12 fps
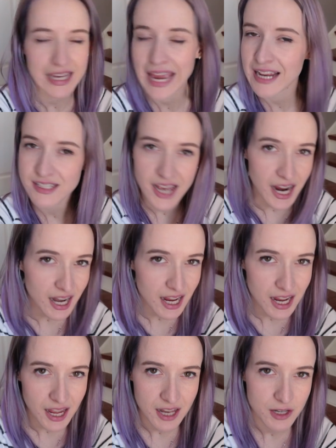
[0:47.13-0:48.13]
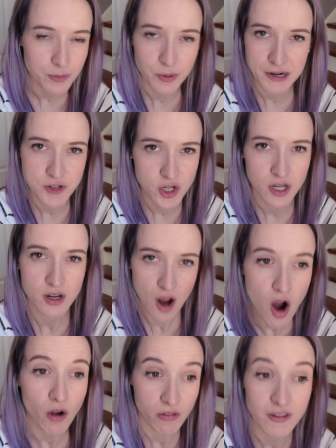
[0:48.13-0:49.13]
Like anxiety and depression
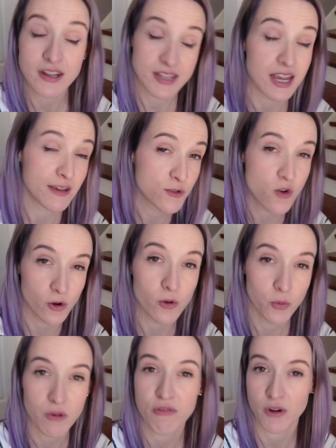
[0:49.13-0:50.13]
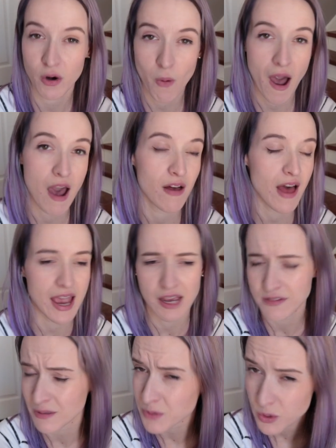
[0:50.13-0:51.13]
are things I have struggled with for a while. I
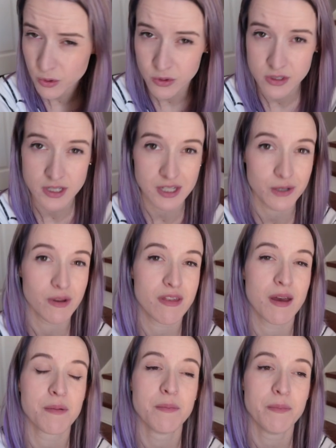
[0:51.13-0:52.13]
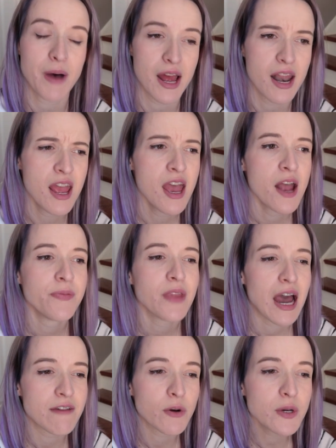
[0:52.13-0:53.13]
have some tools to deal with them, but
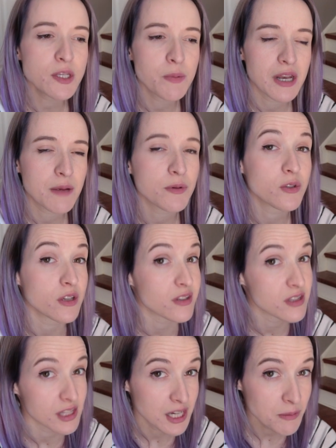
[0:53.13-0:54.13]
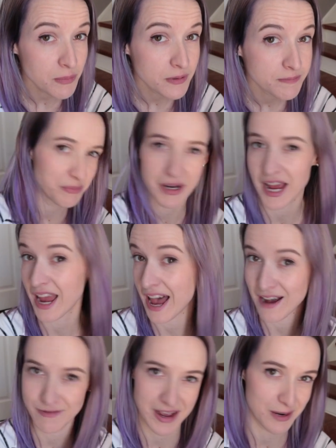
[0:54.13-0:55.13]
I've always been able to sleep, but I
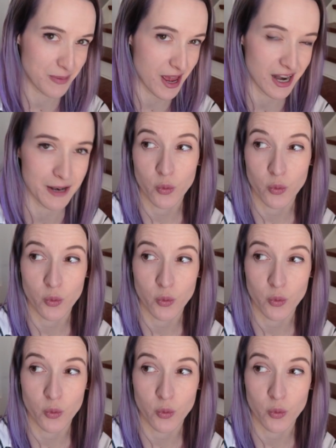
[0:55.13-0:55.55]
have not been.